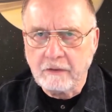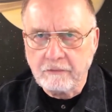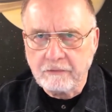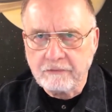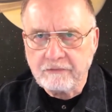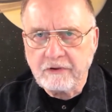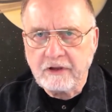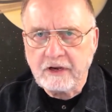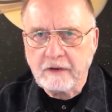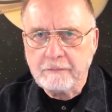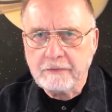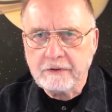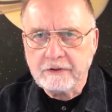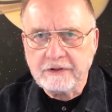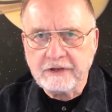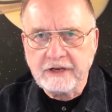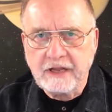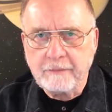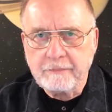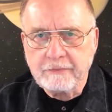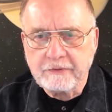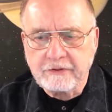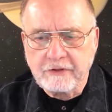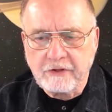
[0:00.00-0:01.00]
We're trying to build an
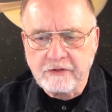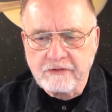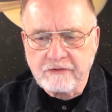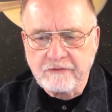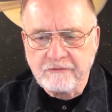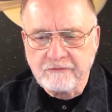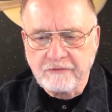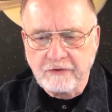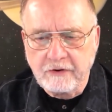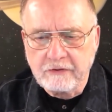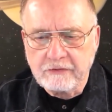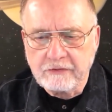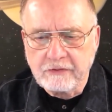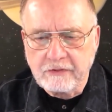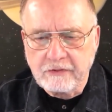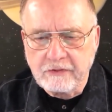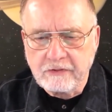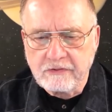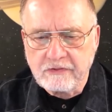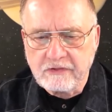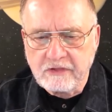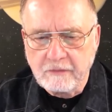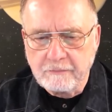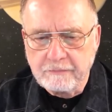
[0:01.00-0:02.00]
application fairly
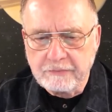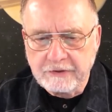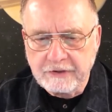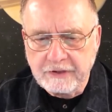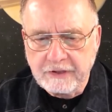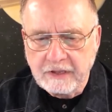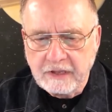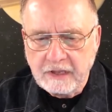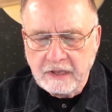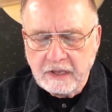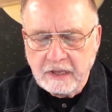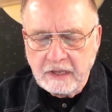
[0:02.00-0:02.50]
simply,